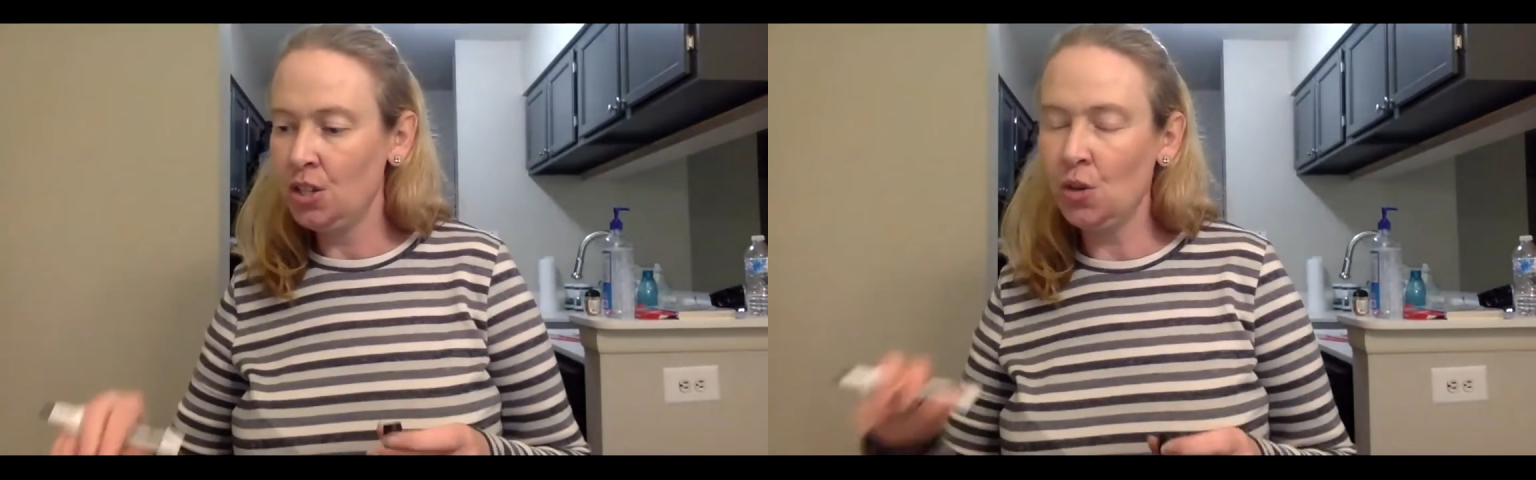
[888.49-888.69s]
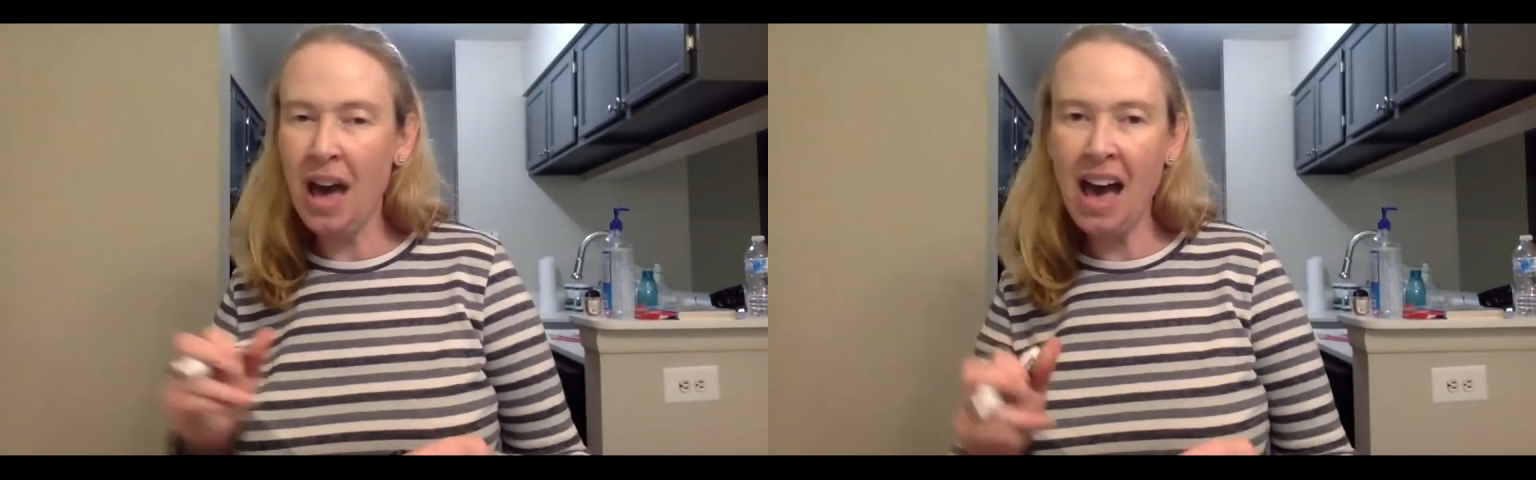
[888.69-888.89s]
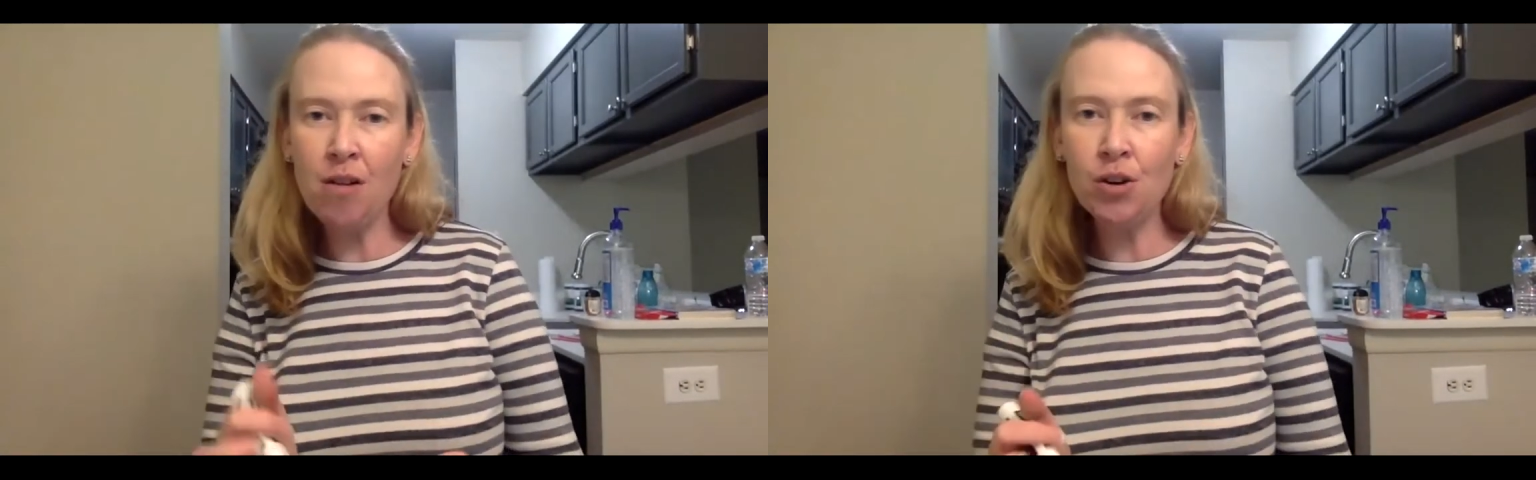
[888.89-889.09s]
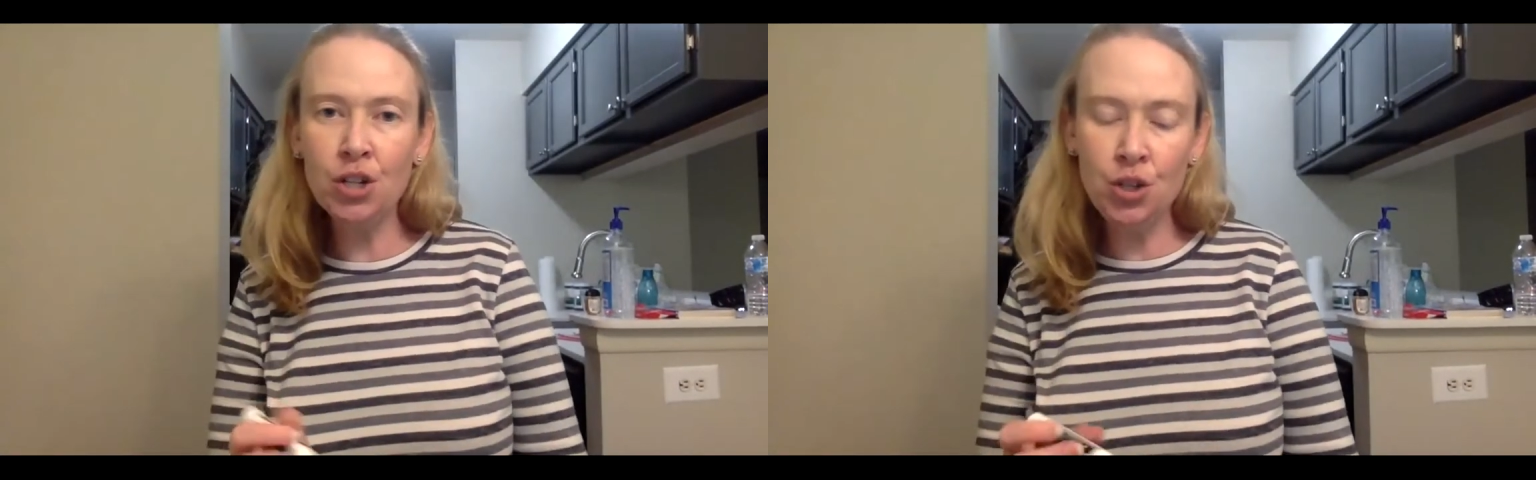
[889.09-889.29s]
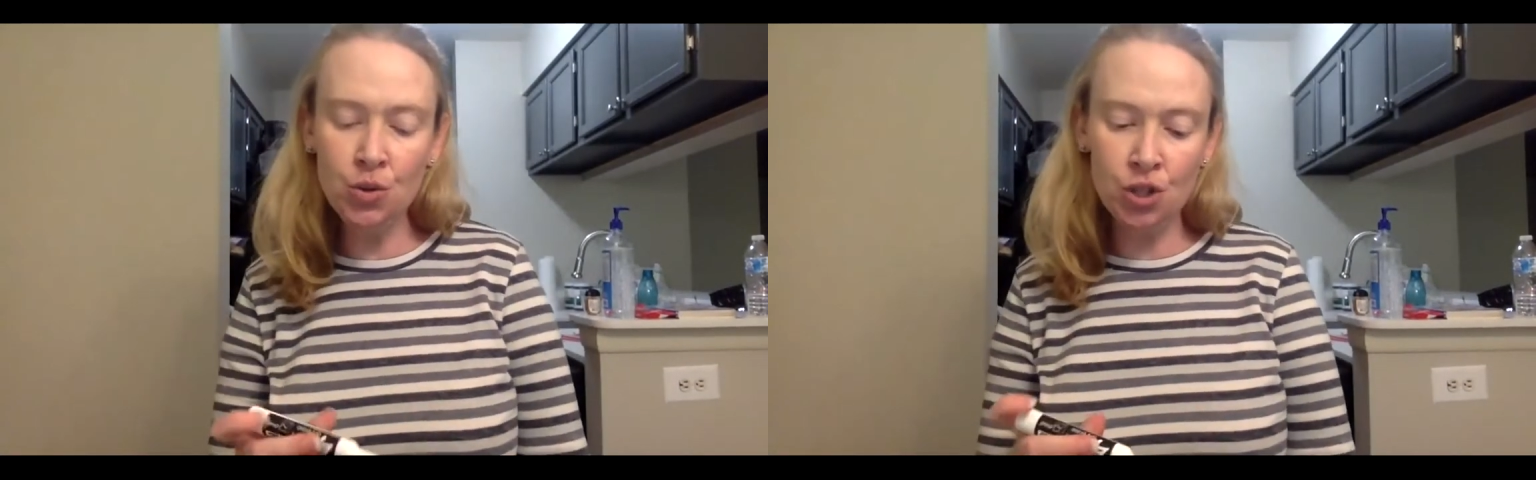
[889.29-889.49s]
So how
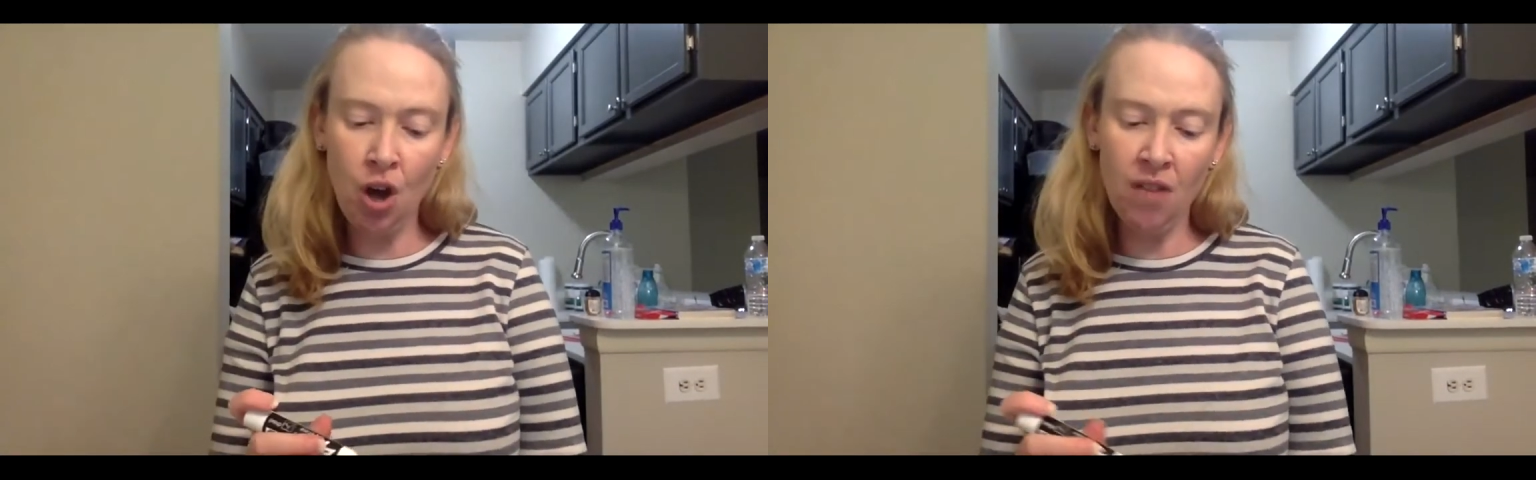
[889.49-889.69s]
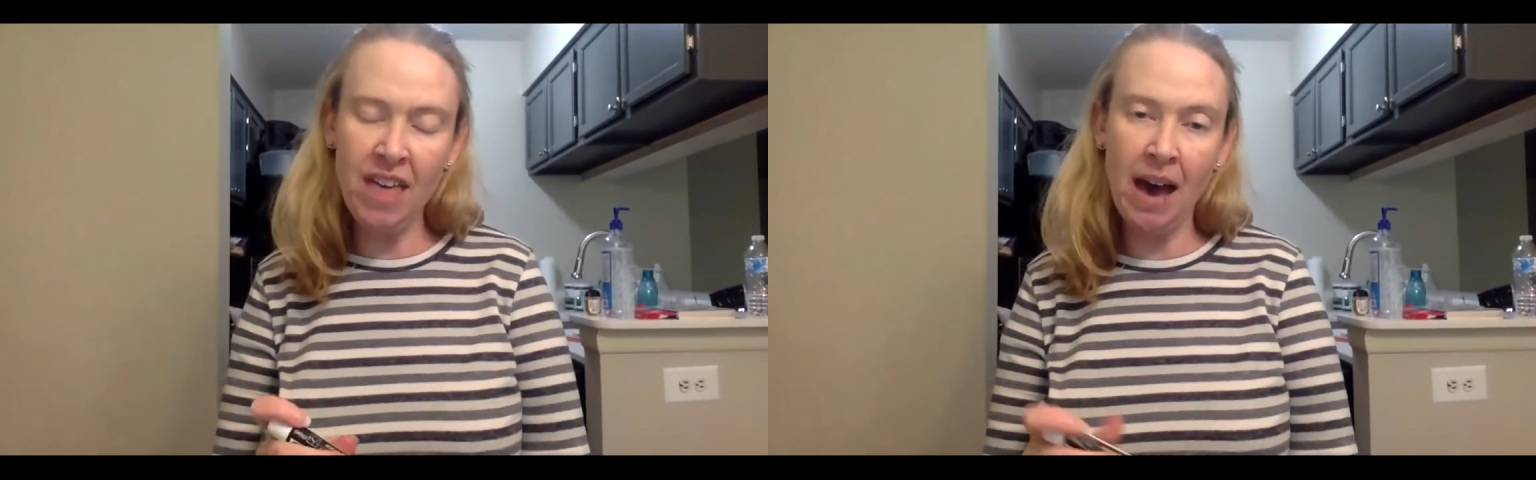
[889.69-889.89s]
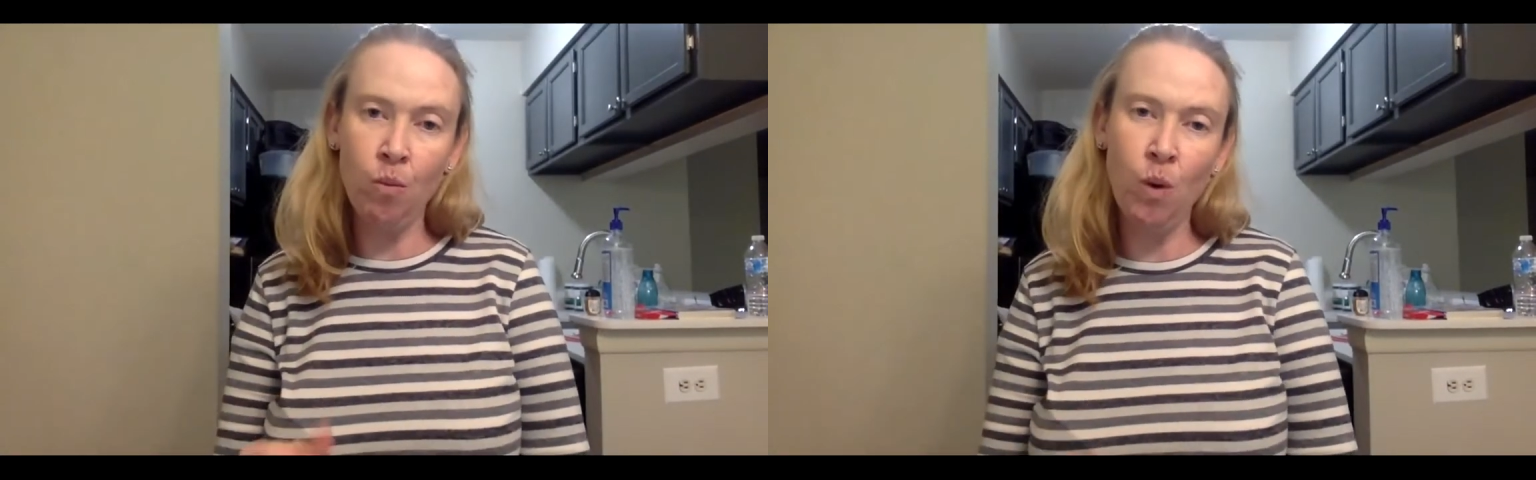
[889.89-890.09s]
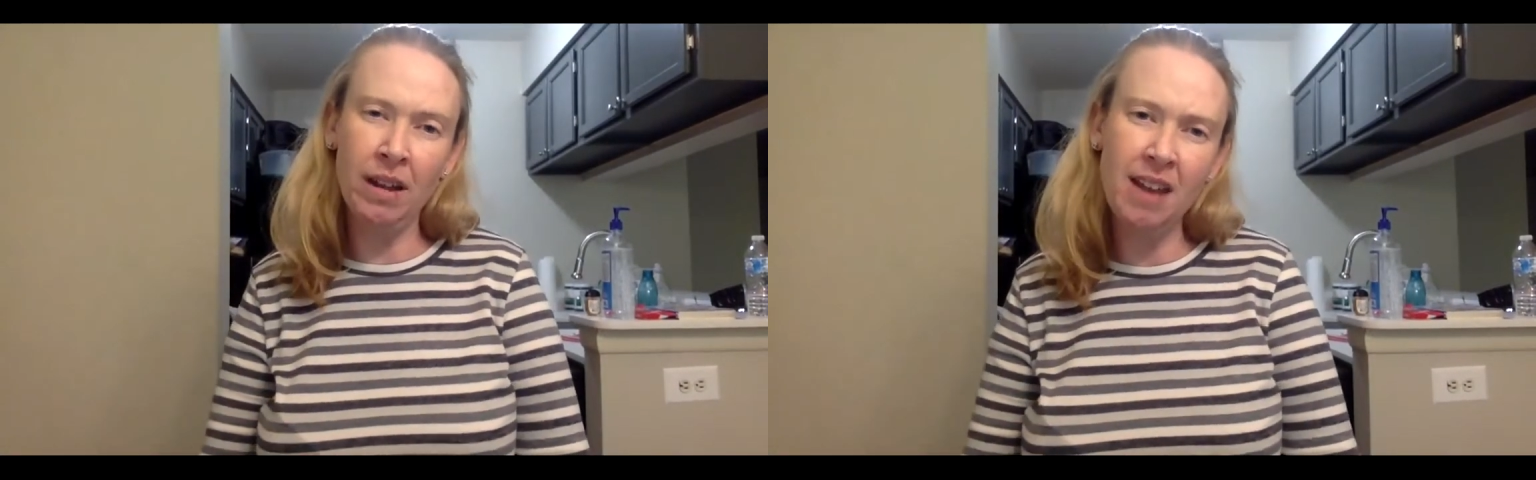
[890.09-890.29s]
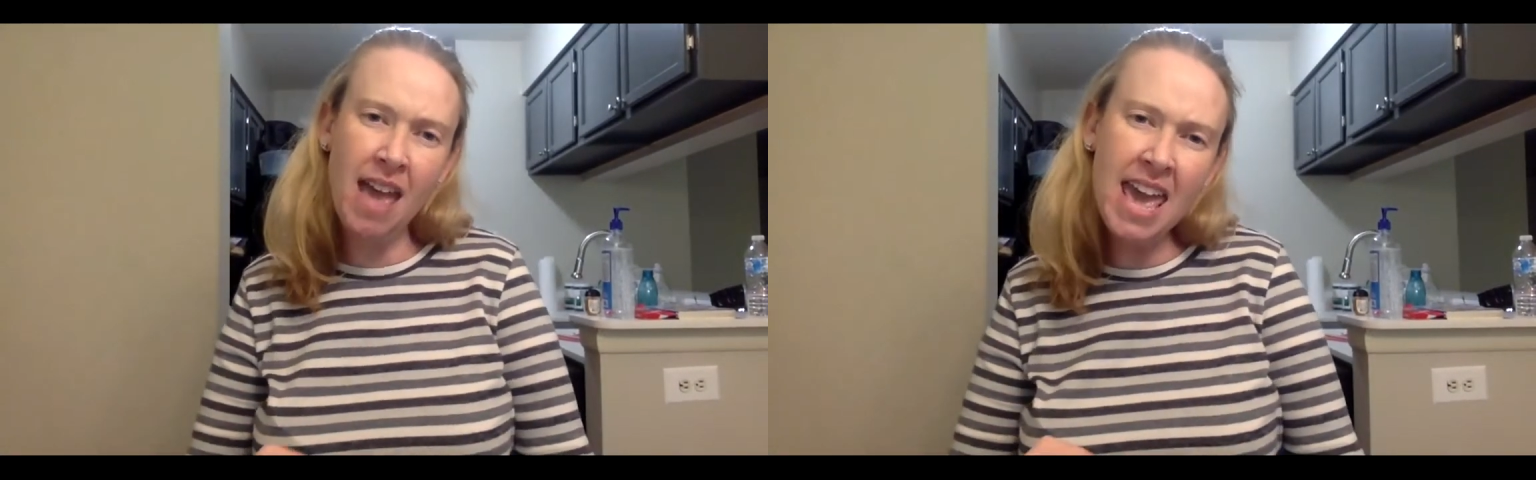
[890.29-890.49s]
could you solve that one?